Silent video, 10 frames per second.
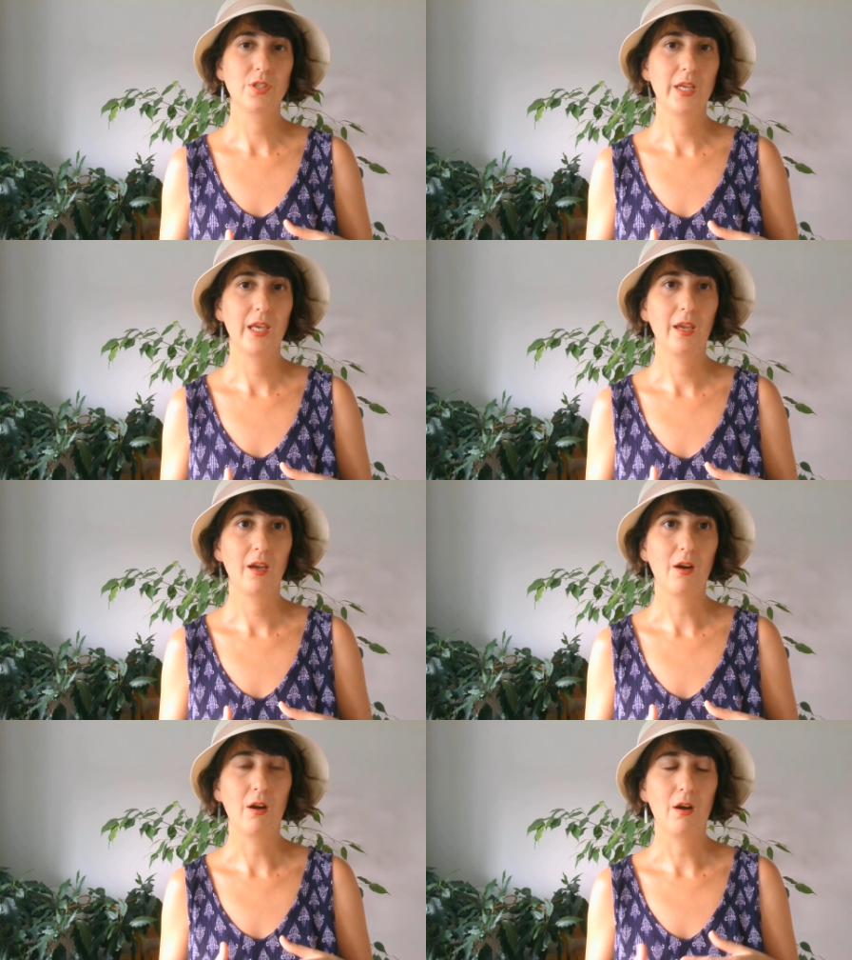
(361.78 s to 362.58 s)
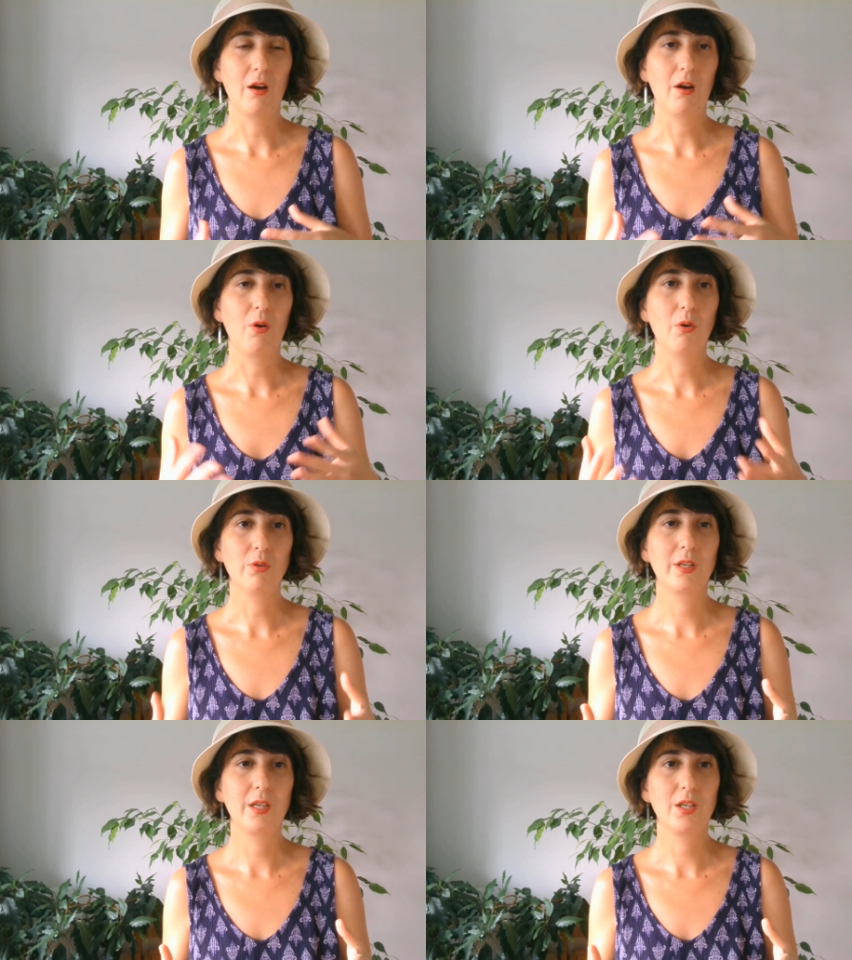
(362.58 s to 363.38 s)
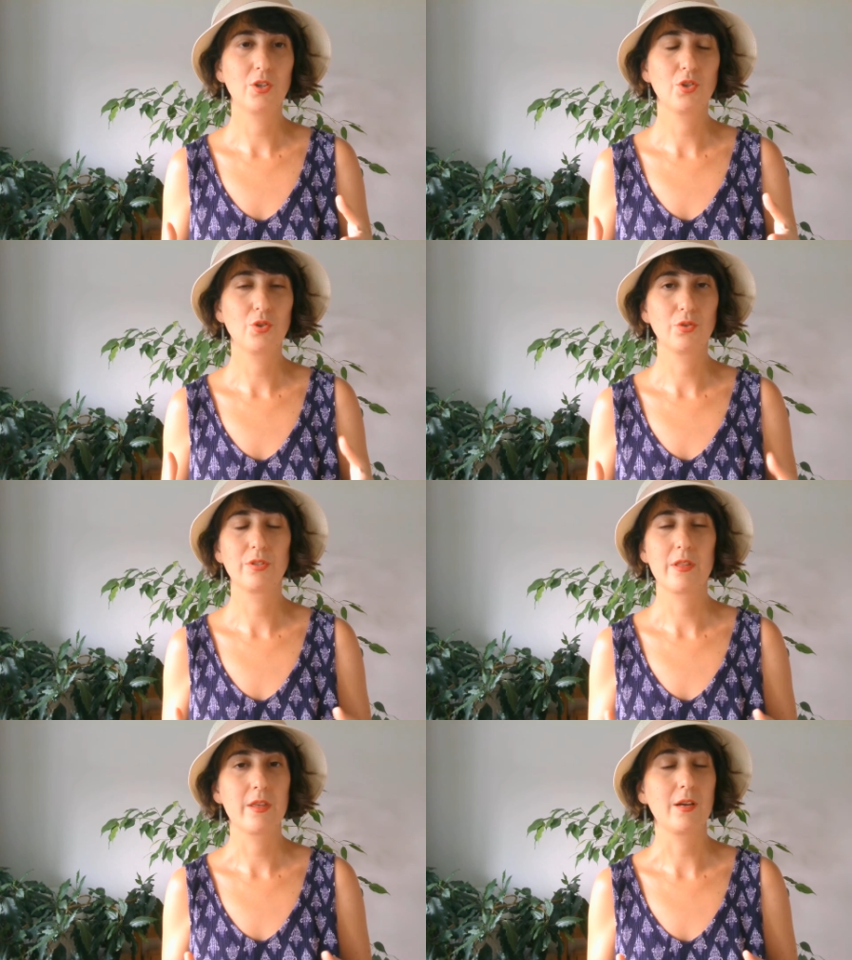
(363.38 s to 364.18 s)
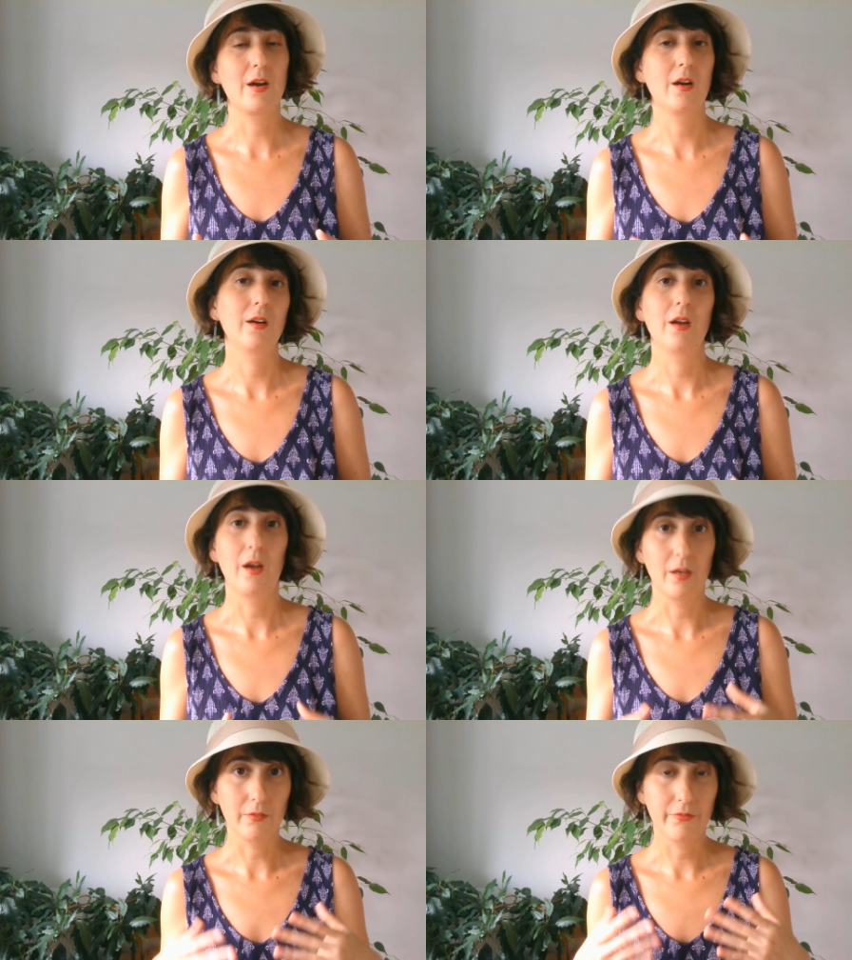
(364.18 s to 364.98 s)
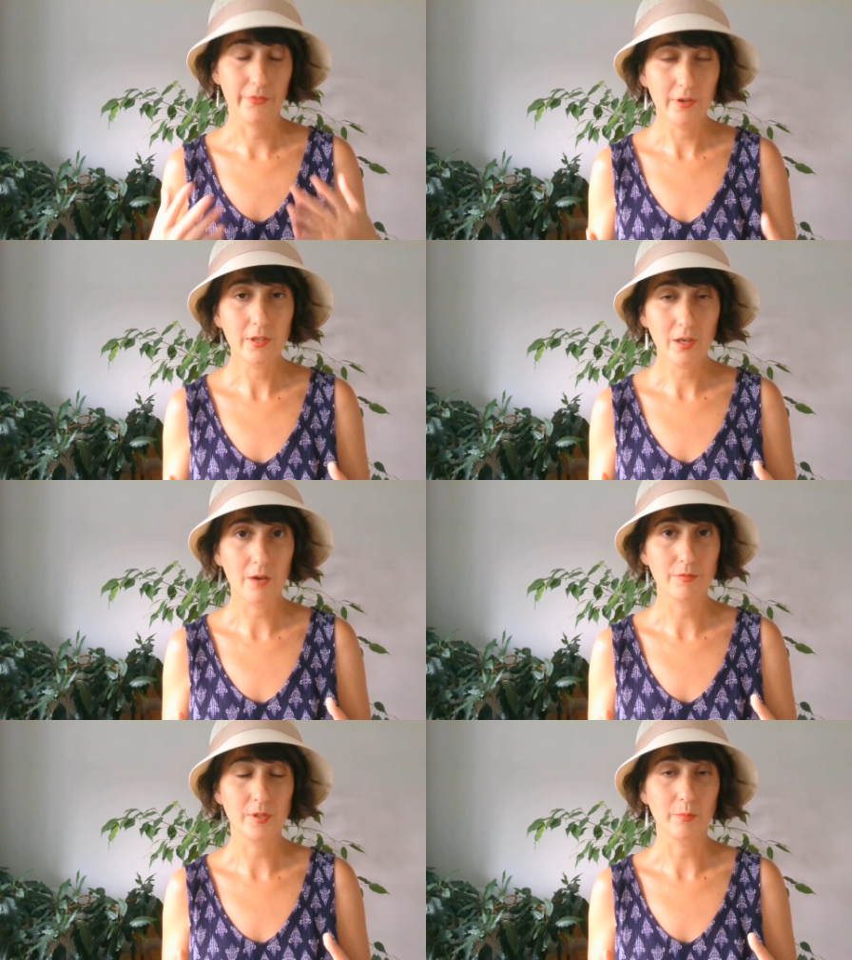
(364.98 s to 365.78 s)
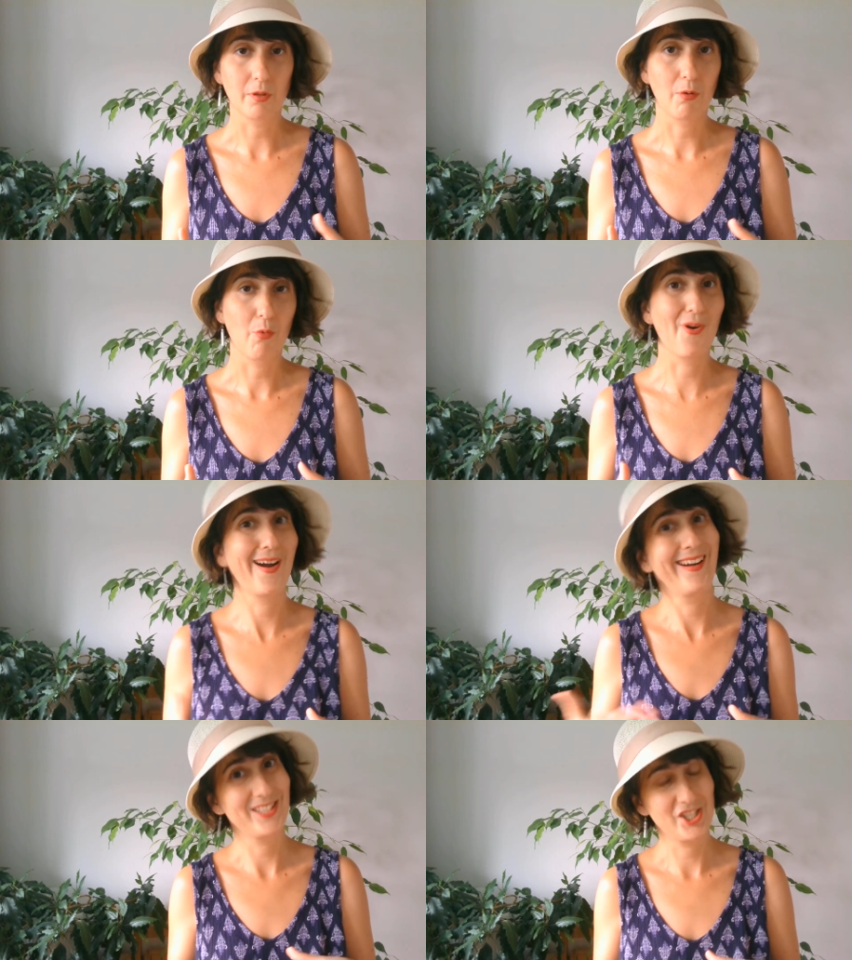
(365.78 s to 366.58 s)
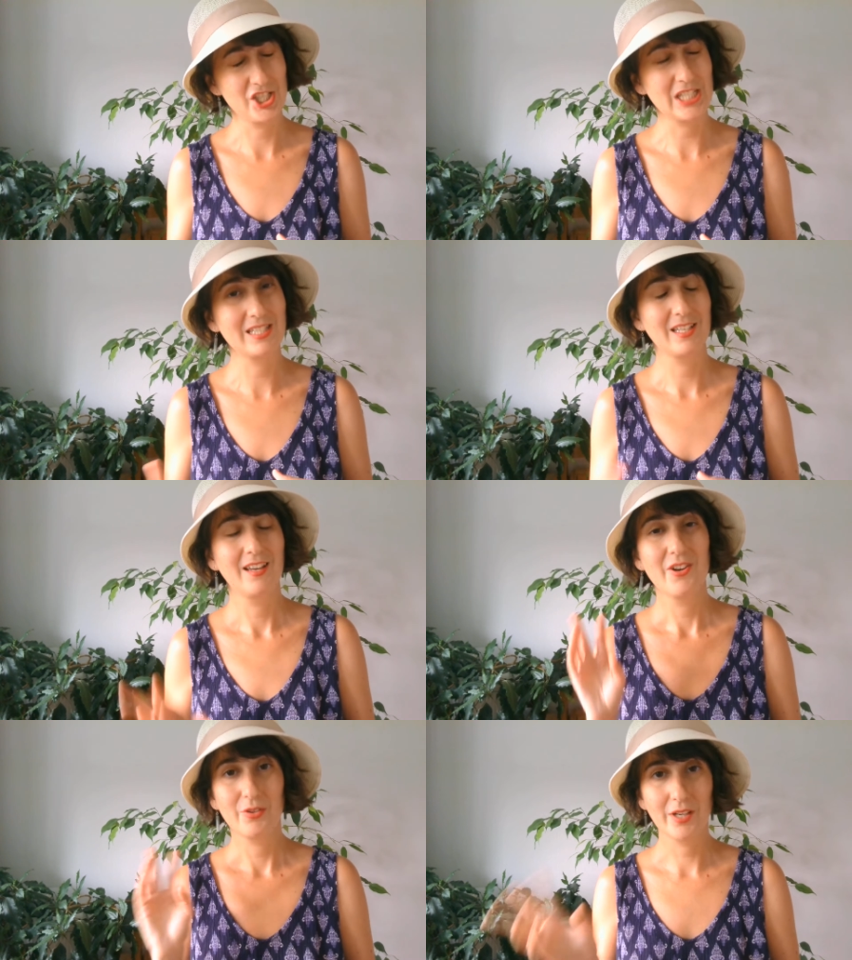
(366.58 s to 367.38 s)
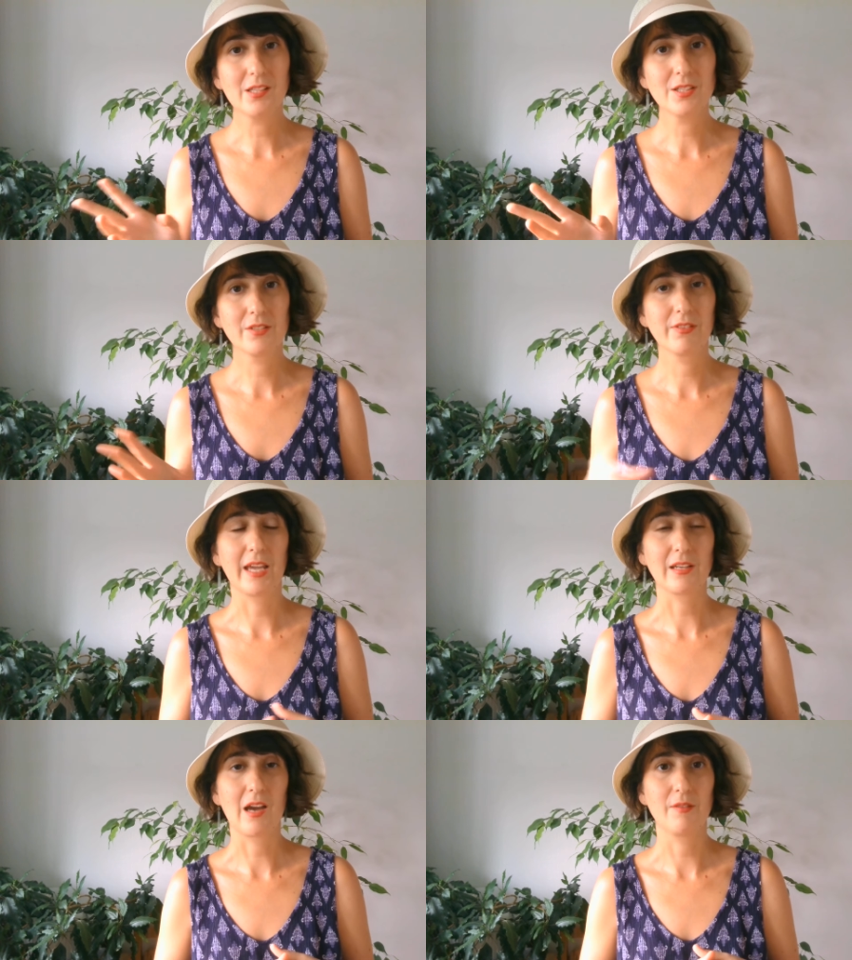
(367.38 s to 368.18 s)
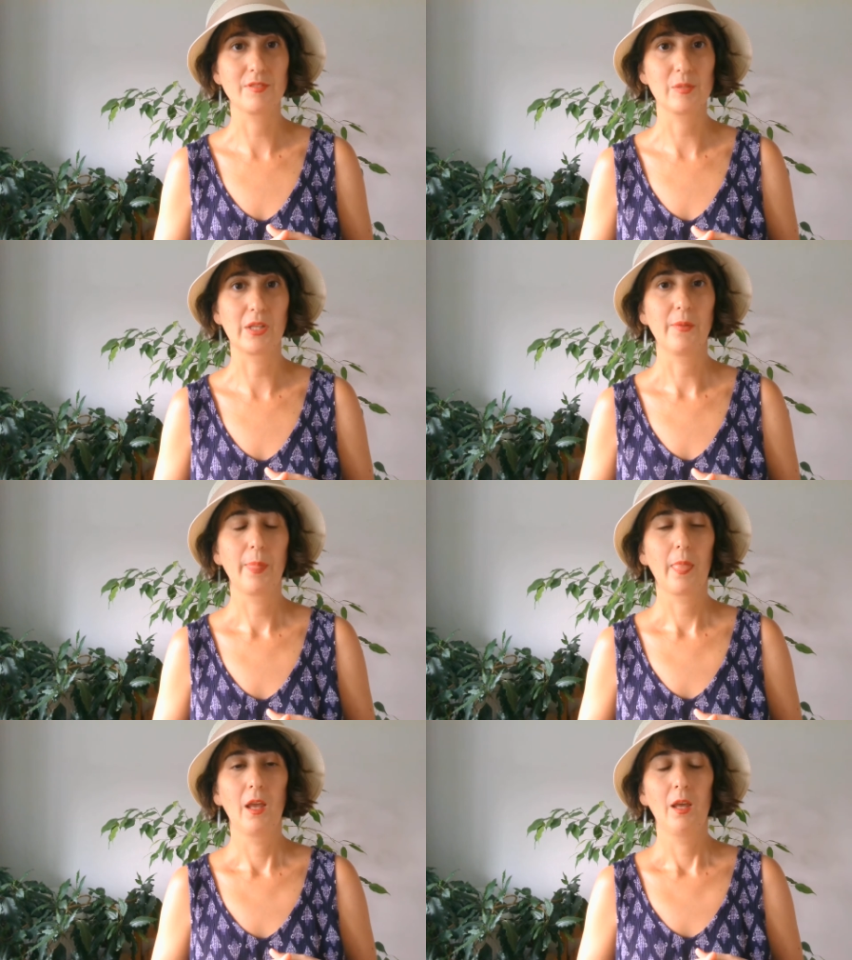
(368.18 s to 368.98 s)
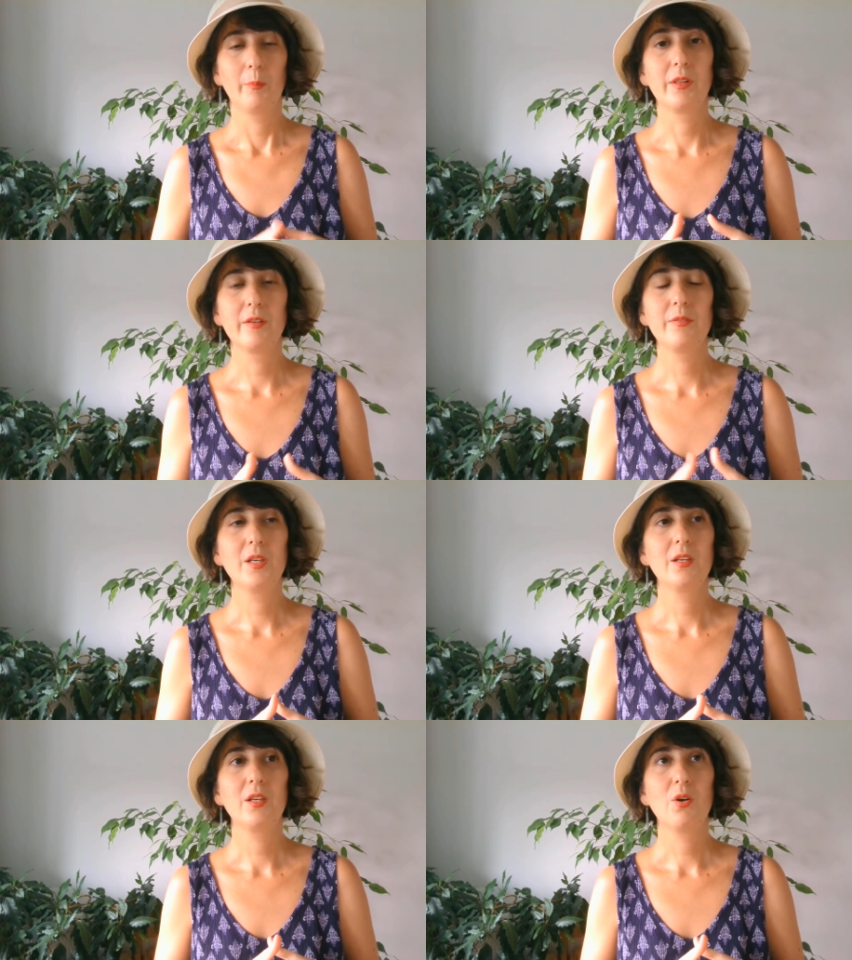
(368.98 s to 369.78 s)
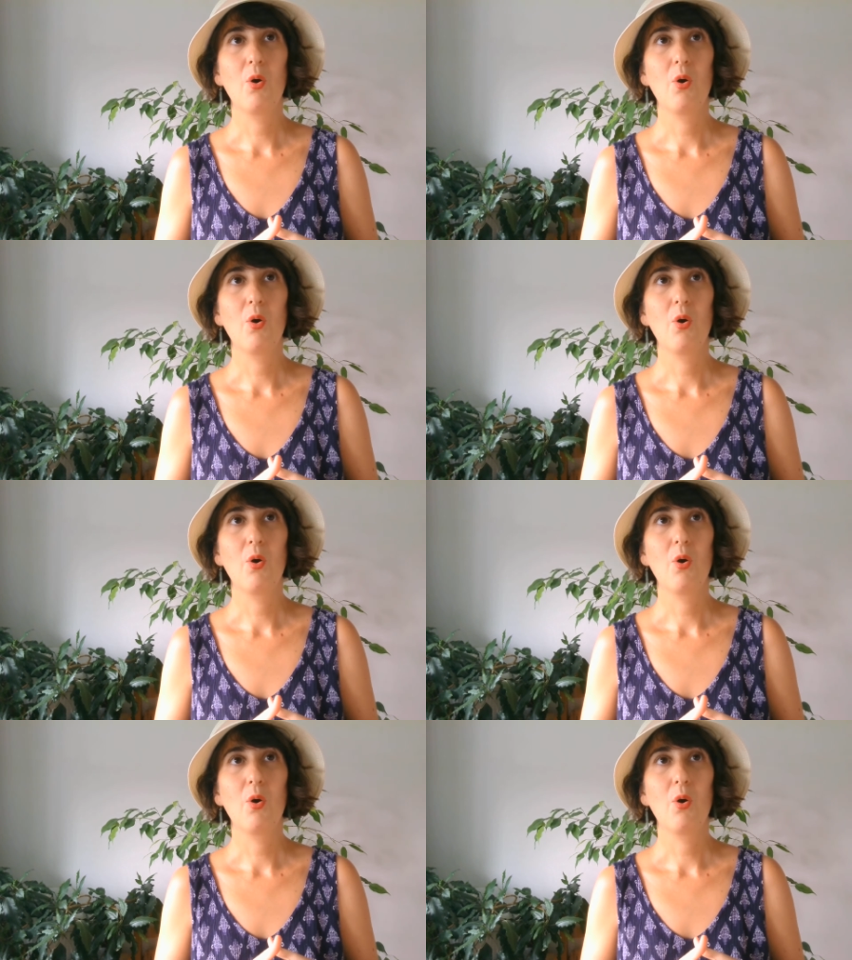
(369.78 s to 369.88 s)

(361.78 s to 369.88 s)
take only shoes that are very uncomfortable or just relatively uncomfortable, believe me,